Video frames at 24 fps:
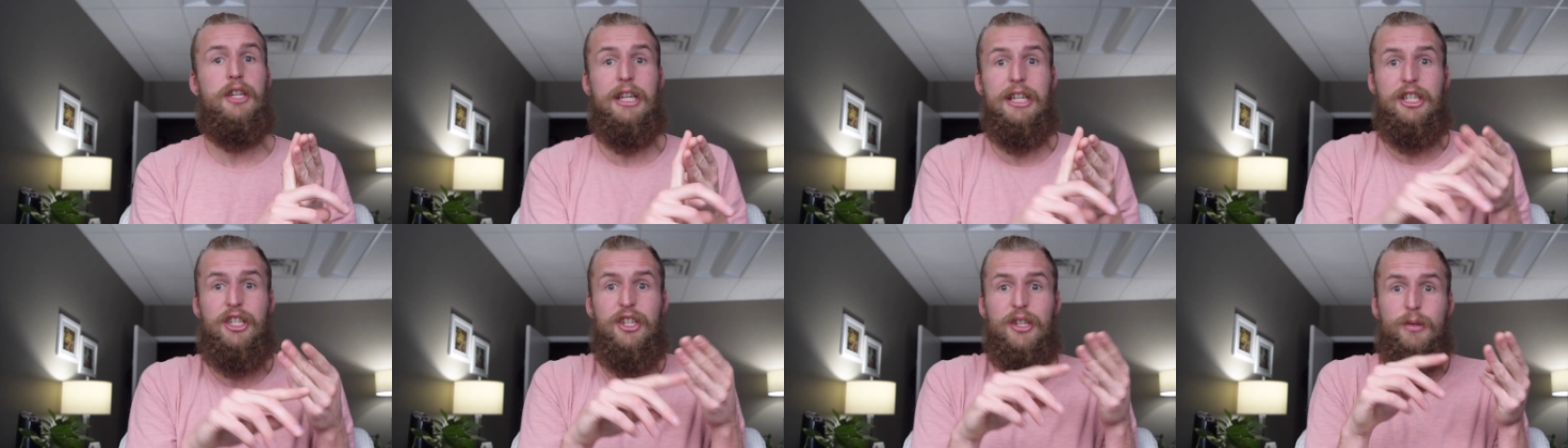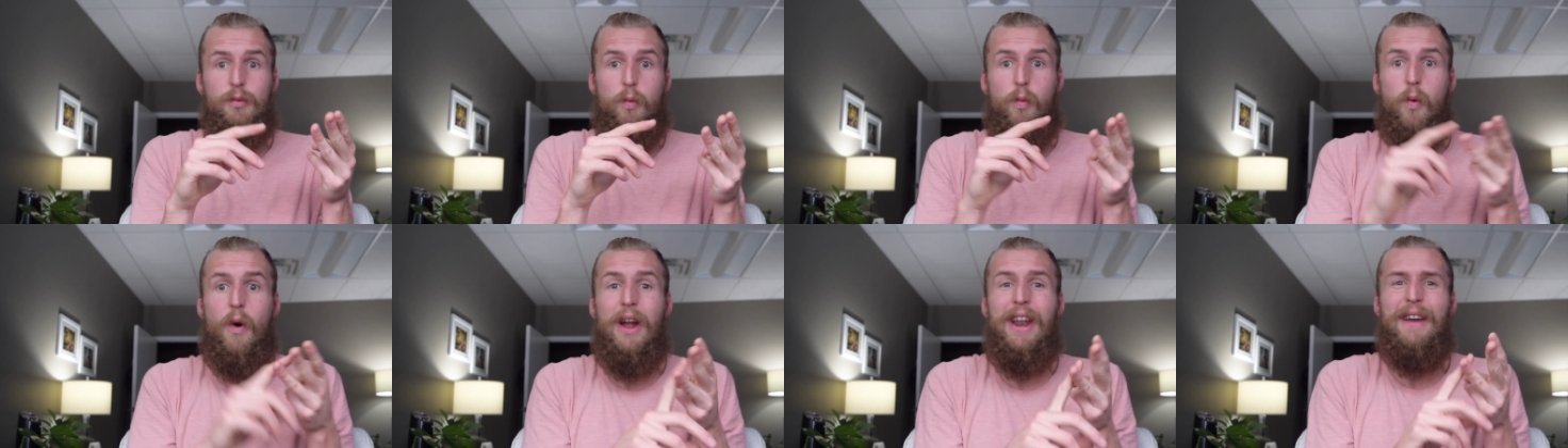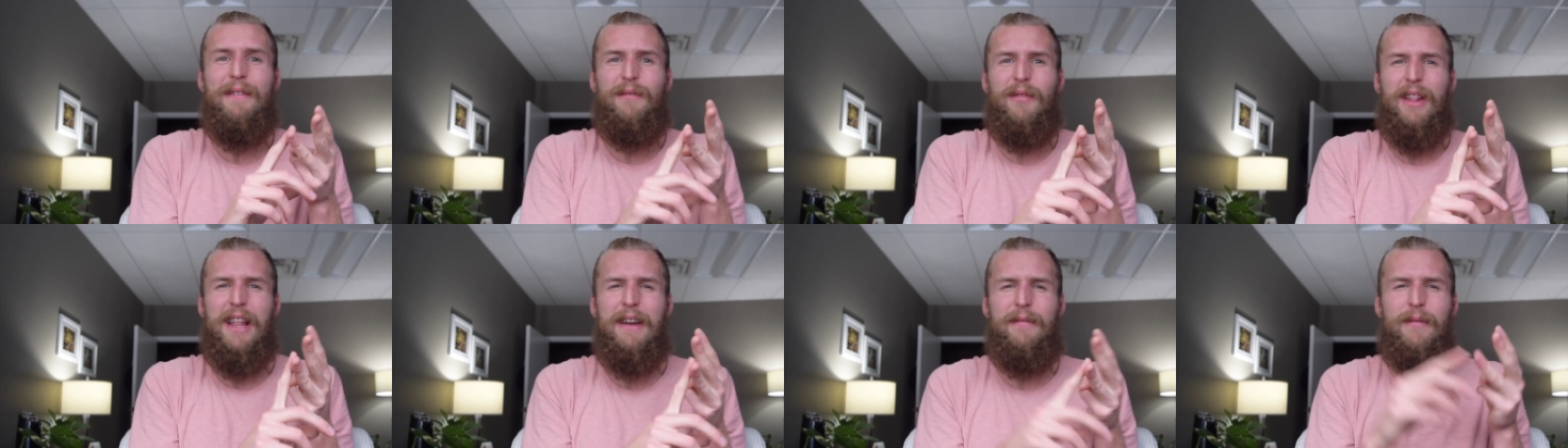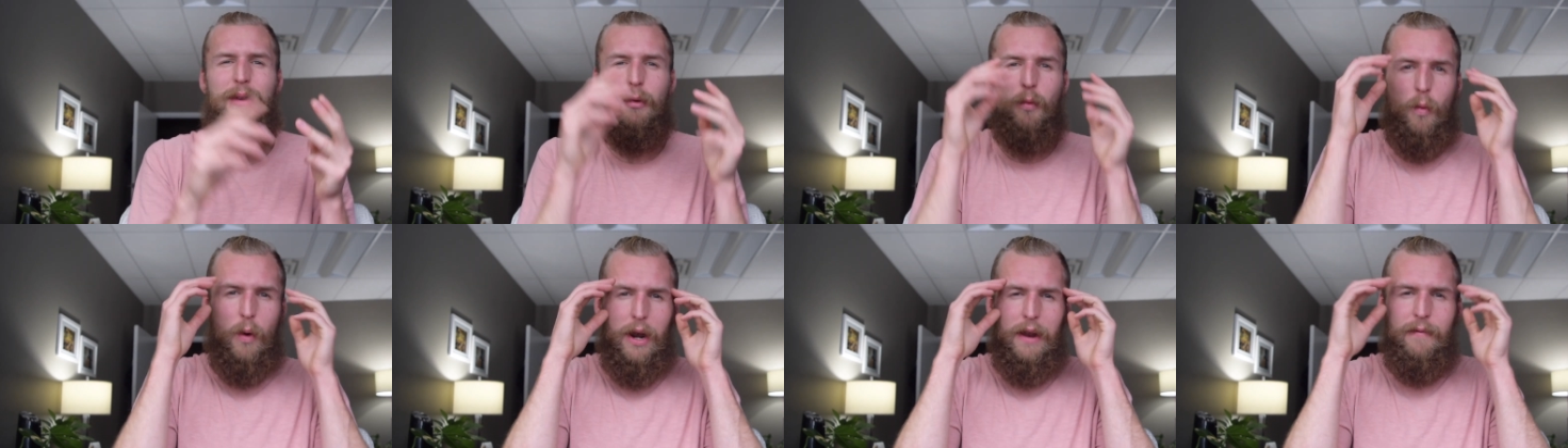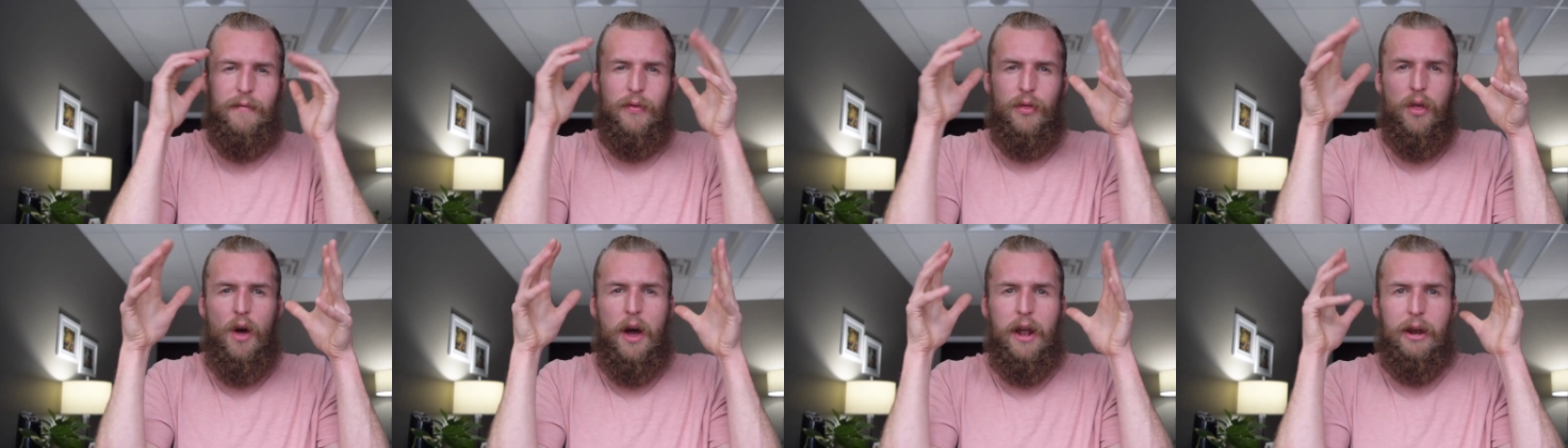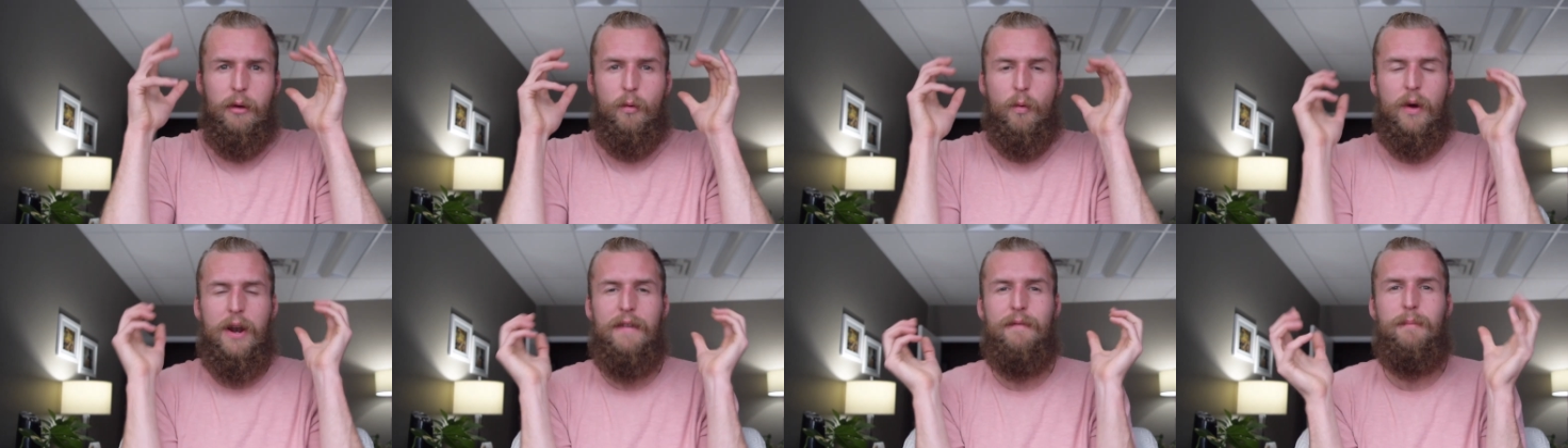It's just what I've lived and what I've thought and what